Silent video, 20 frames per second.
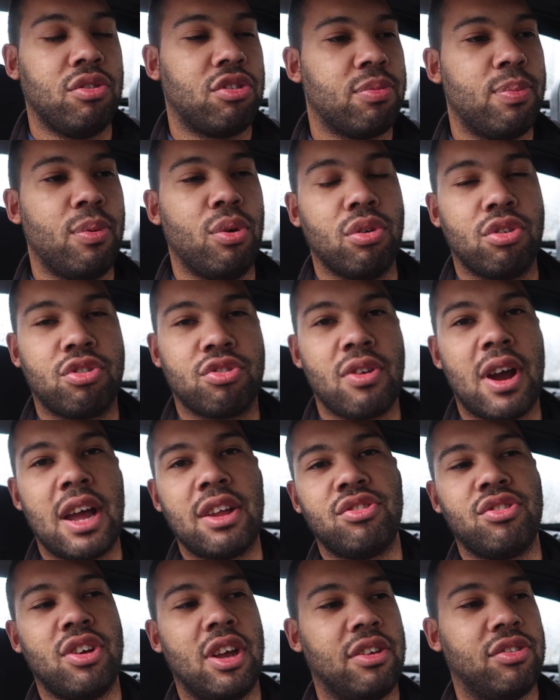small
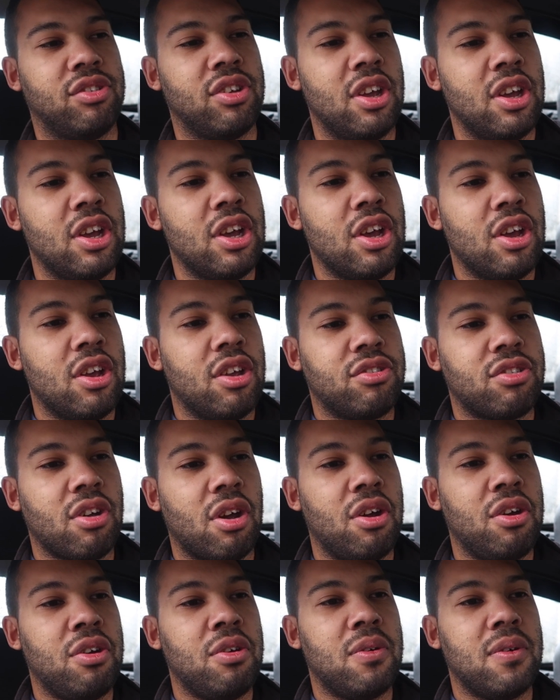scratches.
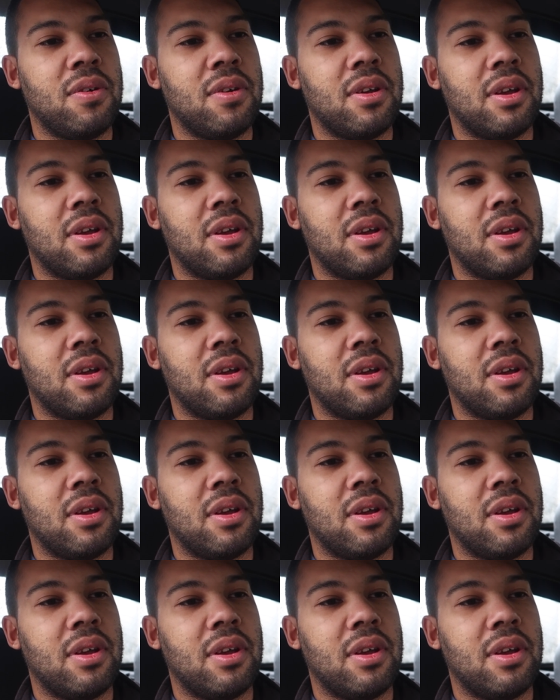So